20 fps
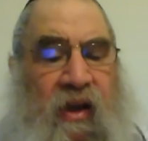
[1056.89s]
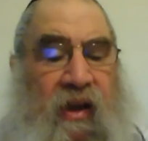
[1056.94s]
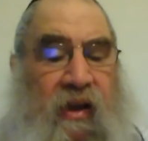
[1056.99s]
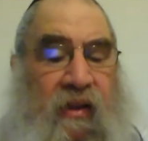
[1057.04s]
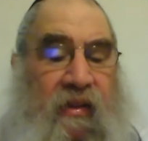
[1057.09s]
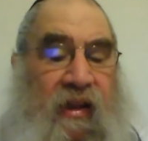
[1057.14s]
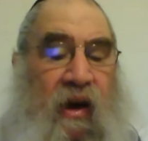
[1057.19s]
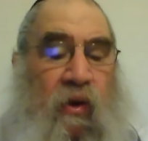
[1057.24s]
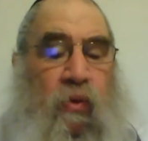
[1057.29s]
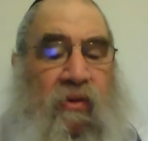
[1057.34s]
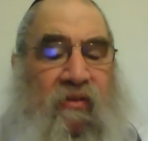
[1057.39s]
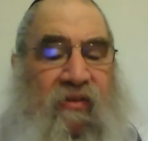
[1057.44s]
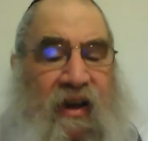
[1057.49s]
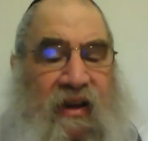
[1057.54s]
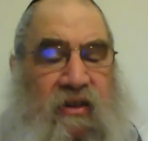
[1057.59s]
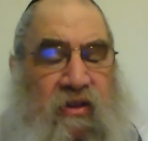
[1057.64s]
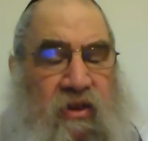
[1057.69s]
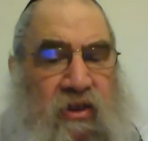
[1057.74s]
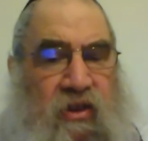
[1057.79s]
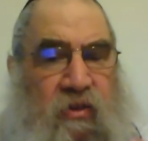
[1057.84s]
that would
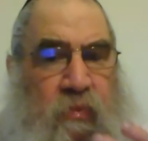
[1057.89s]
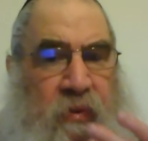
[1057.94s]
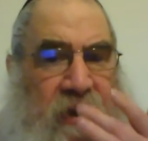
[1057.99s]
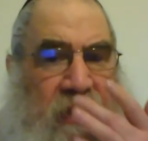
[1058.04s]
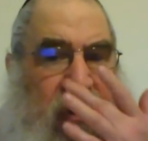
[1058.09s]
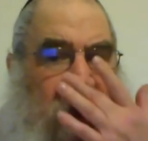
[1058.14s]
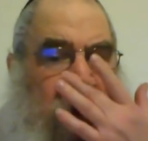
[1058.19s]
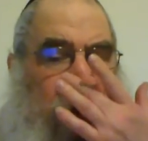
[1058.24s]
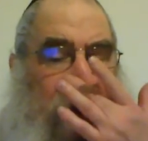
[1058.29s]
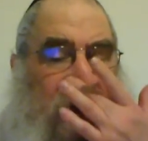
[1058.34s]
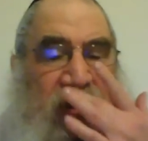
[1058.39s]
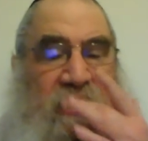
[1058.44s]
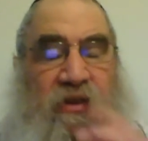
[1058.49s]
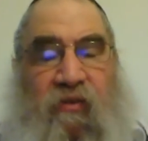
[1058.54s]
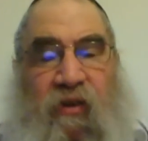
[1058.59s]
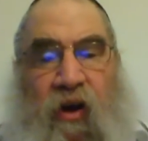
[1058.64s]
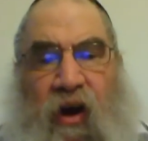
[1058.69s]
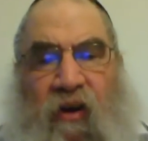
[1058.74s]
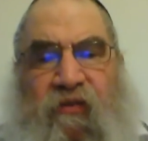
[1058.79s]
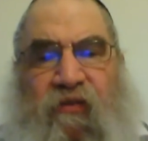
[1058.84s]
vice be the amount of
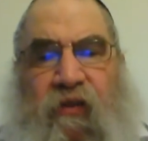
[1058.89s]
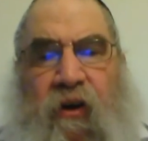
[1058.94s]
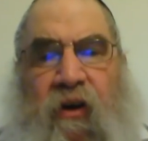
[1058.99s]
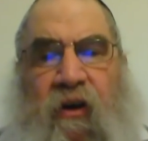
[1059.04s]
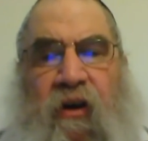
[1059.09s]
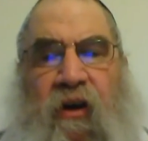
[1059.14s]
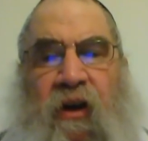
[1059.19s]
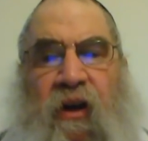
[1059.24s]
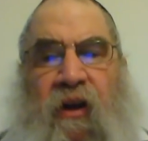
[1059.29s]
offer